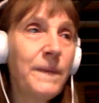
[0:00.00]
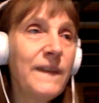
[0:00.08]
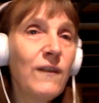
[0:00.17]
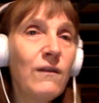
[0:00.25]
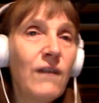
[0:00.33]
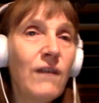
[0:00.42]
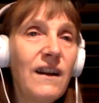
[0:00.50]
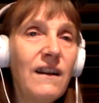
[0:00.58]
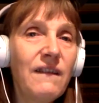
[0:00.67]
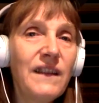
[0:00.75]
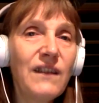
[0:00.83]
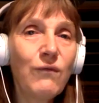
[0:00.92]

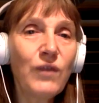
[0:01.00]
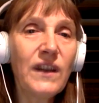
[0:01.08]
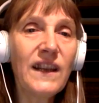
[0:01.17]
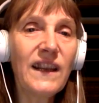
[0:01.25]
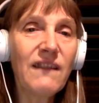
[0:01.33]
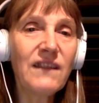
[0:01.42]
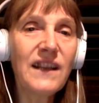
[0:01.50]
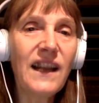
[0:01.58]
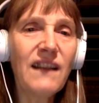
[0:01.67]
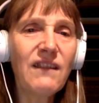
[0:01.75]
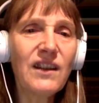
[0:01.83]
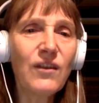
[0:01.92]
So we are working every
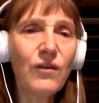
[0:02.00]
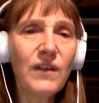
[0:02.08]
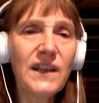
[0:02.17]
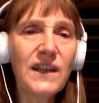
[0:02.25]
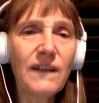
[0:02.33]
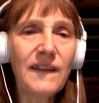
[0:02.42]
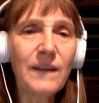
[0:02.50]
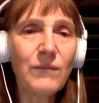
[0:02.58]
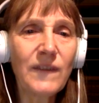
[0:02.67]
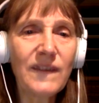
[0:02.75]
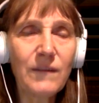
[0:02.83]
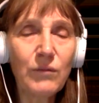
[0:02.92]
day. We're talking to some
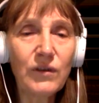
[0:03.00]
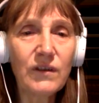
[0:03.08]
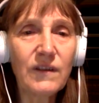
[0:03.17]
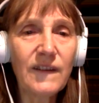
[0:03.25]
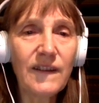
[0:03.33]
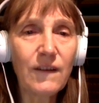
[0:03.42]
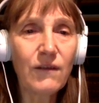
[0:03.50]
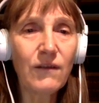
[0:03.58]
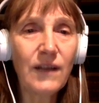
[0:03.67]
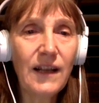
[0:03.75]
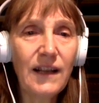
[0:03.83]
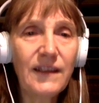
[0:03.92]
distributors. So
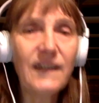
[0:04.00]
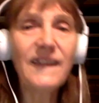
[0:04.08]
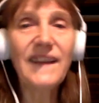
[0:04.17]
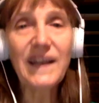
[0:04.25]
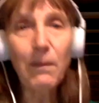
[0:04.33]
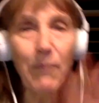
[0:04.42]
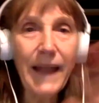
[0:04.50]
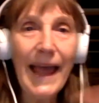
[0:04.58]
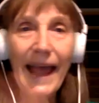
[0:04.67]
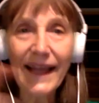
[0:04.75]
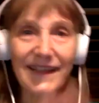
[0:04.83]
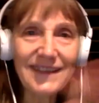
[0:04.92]
there's like a
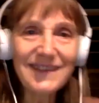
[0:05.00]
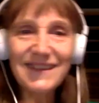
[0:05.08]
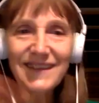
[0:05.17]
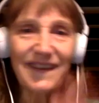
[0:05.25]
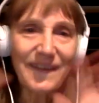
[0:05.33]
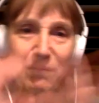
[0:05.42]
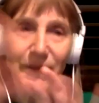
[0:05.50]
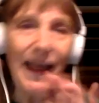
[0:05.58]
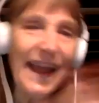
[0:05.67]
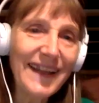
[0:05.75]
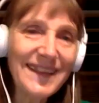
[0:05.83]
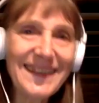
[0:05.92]
plan. There's a
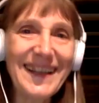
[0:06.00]
plan.